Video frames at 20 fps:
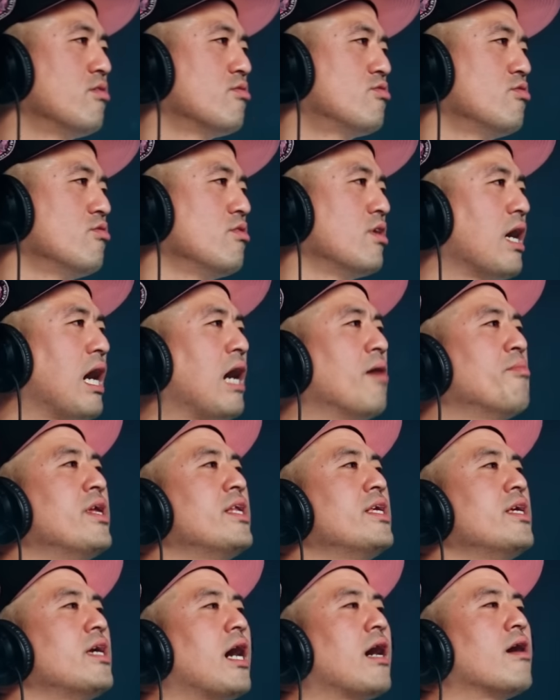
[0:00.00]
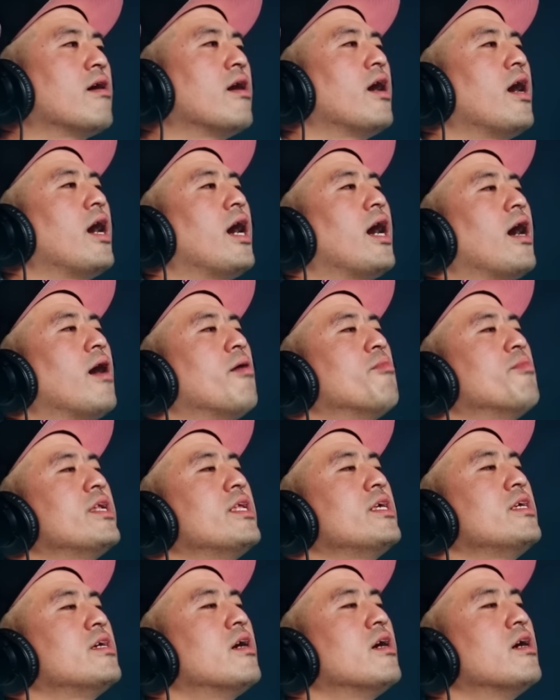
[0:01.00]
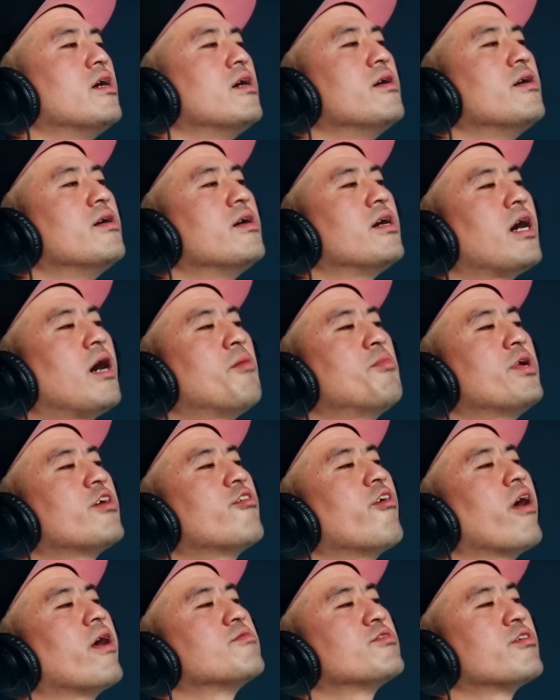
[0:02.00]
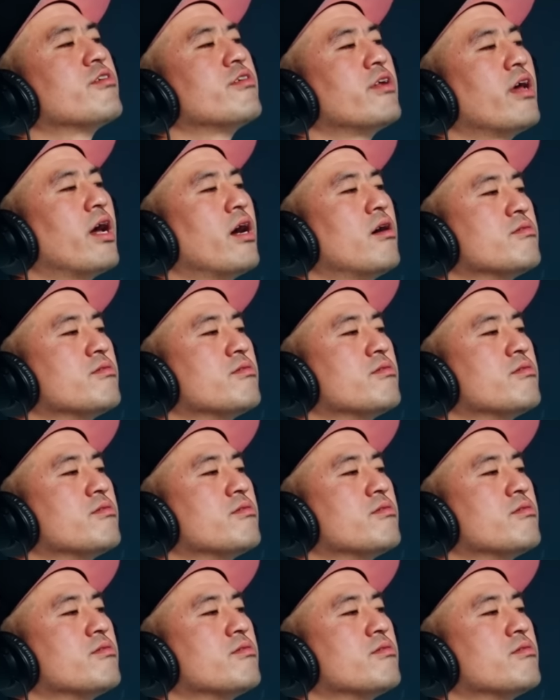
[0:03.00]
you Doolie. How many uh, how many uh how many grams are in an